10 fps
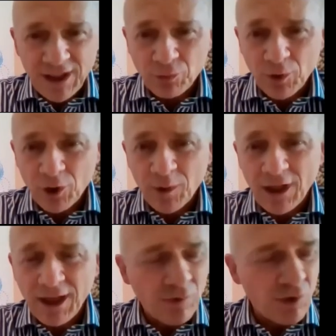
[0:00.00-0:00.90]
network will
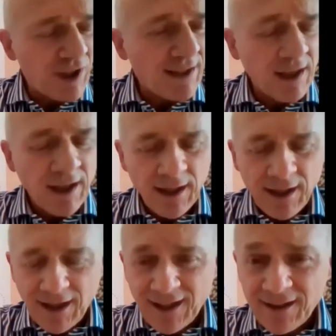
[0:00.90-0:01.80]
help for that.
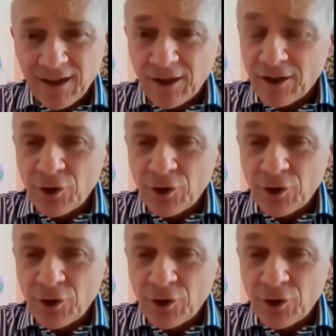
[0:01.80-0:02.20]
And